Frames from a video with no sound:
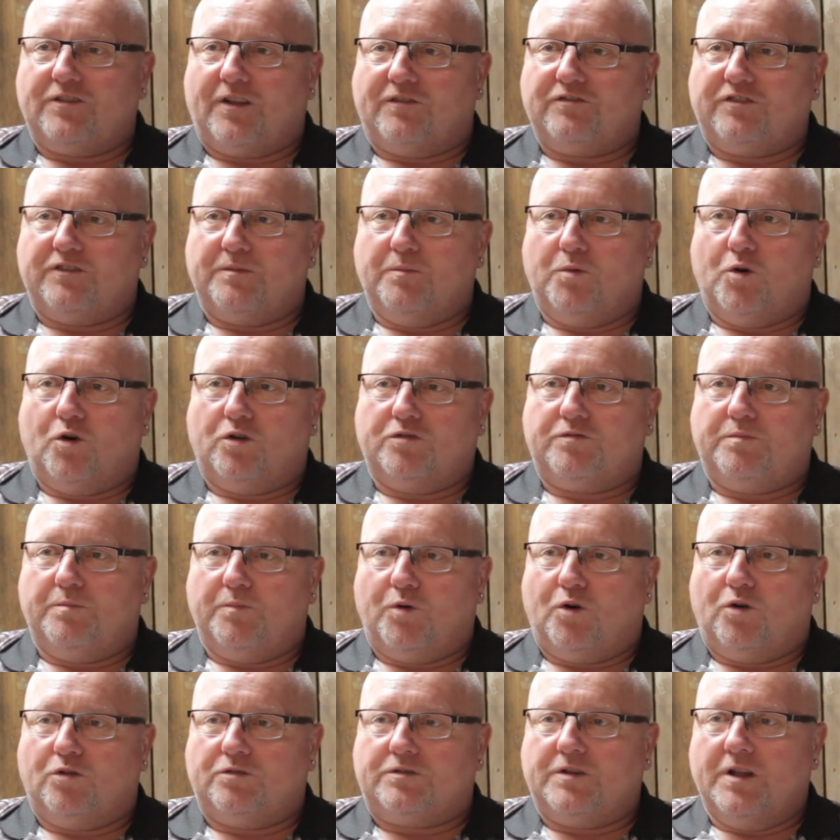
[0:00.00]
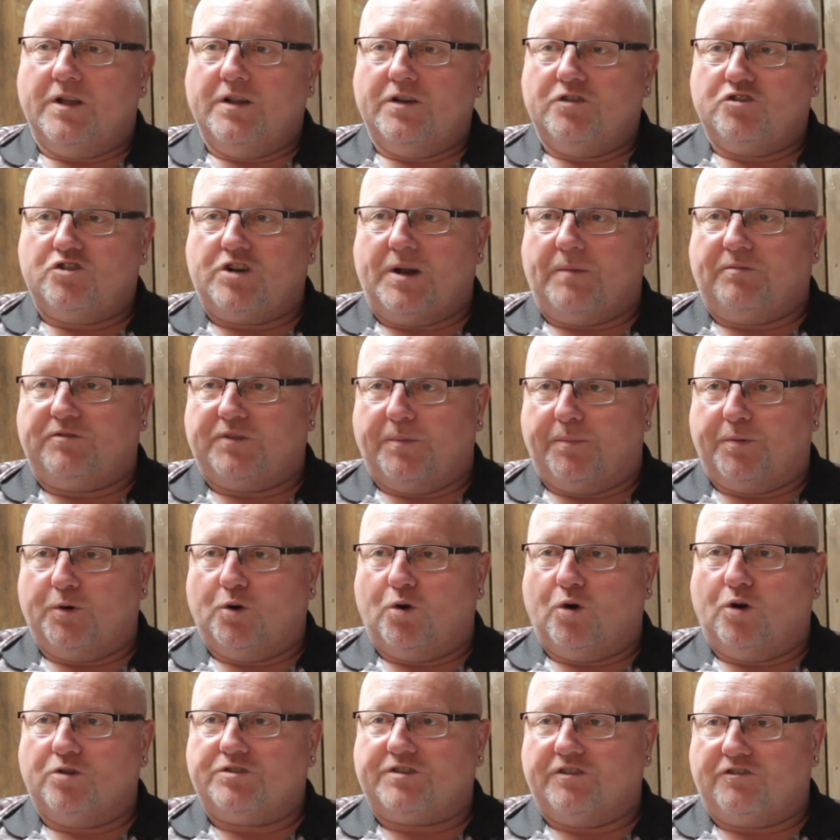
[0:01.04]
There's more trips
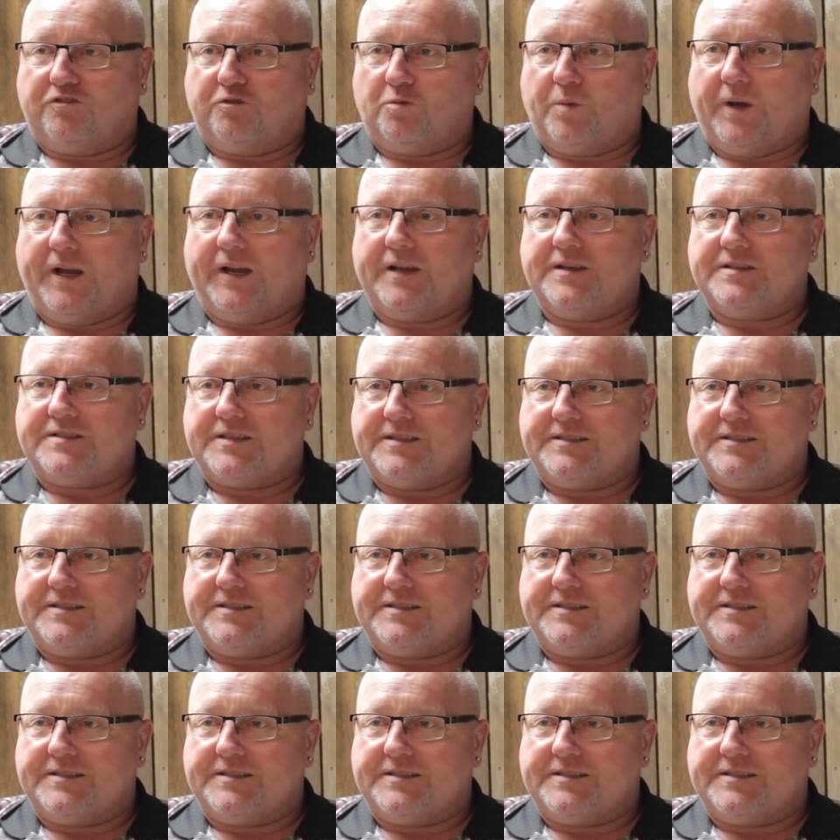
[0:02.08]
abroad, to Sweden,